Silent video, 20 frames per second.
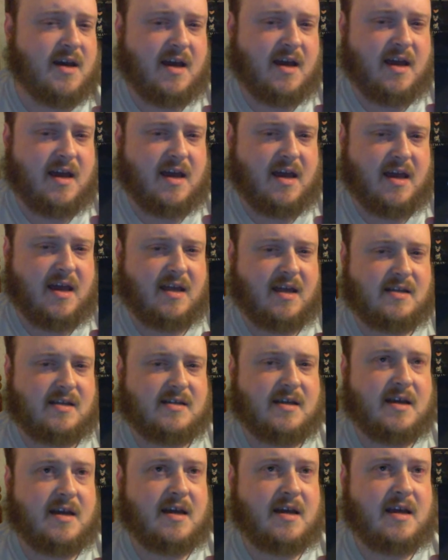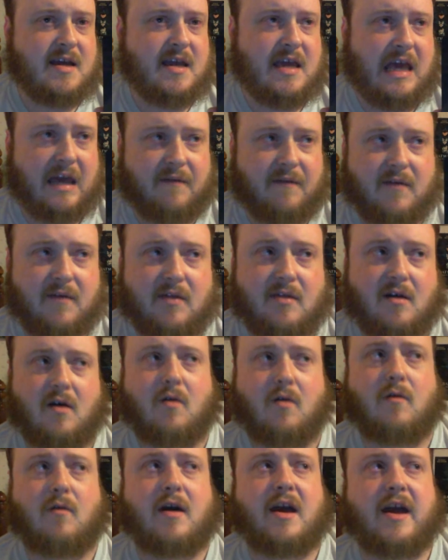is even
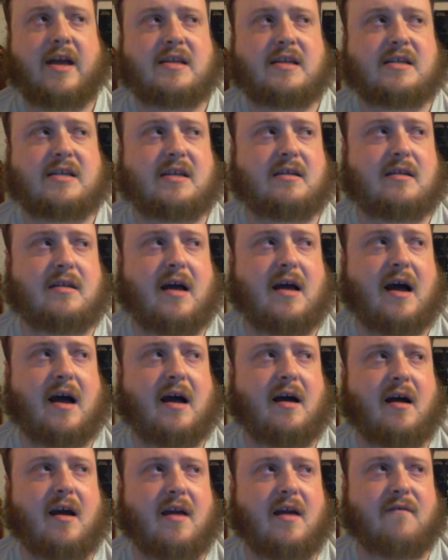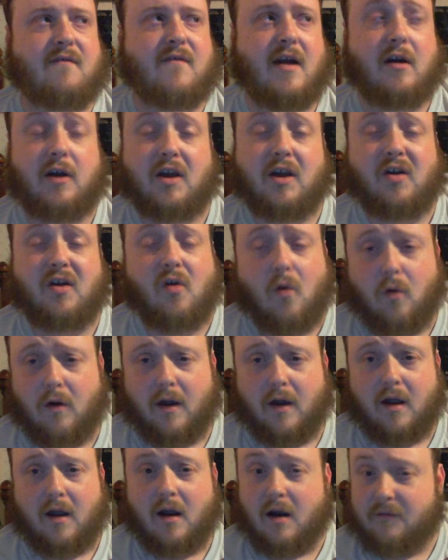though it's not a very
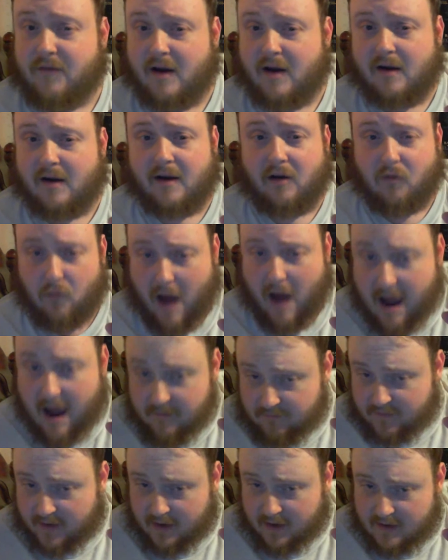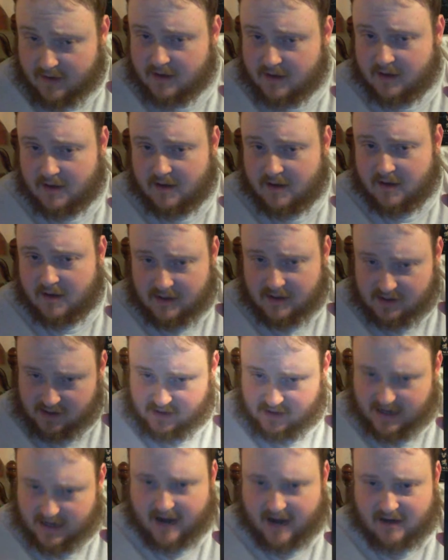gory or very graphic
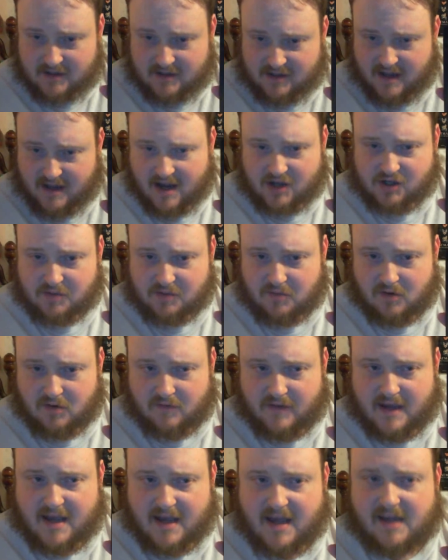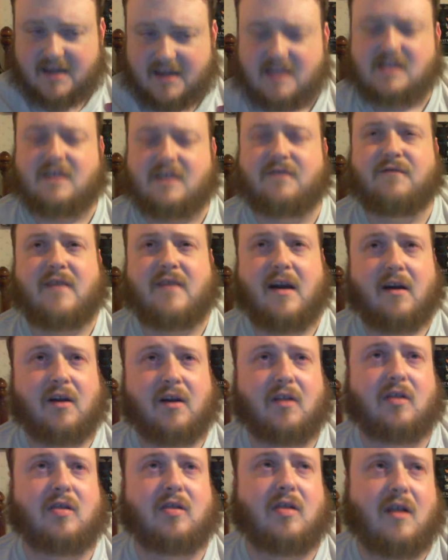kind of slasher movie, it is a very
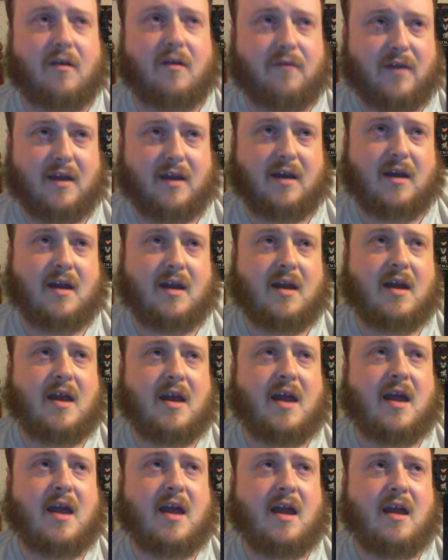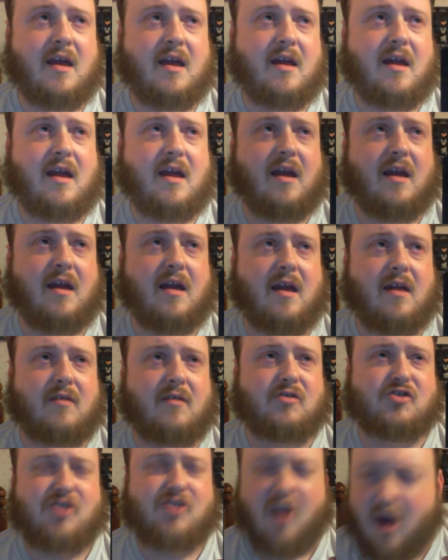loving
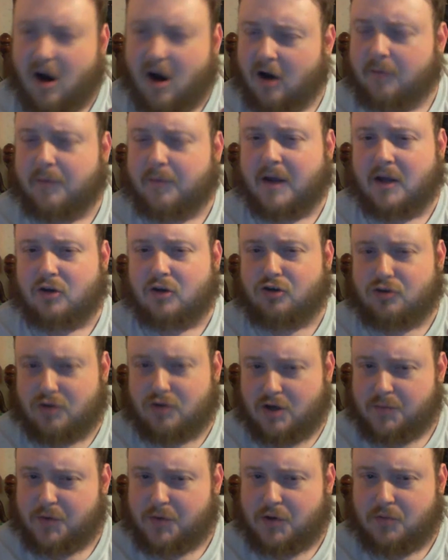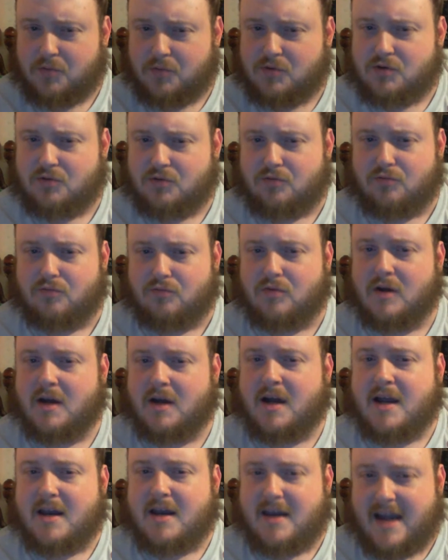and charming tribute to
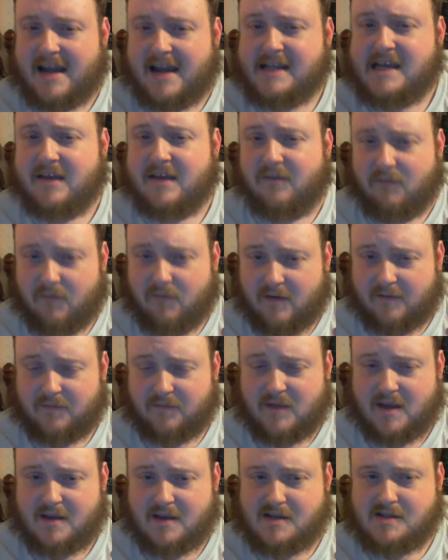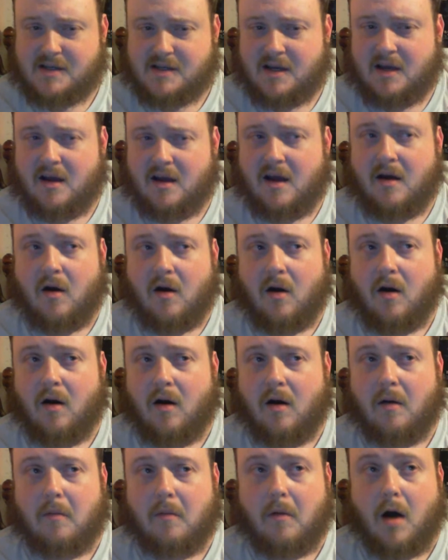1950s
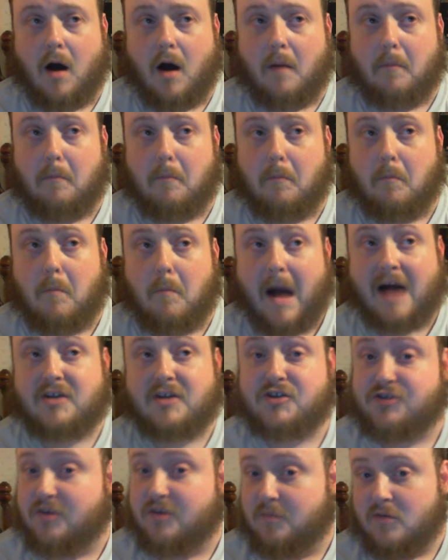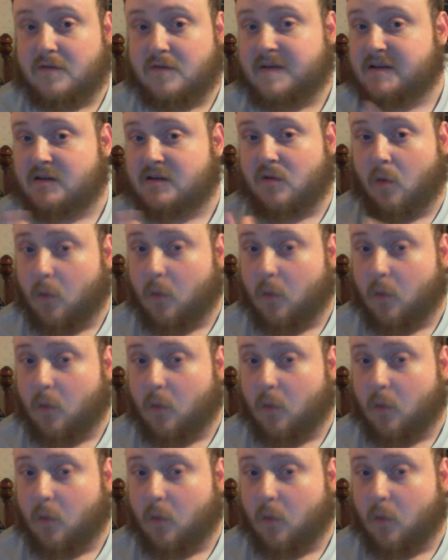monster movies and horror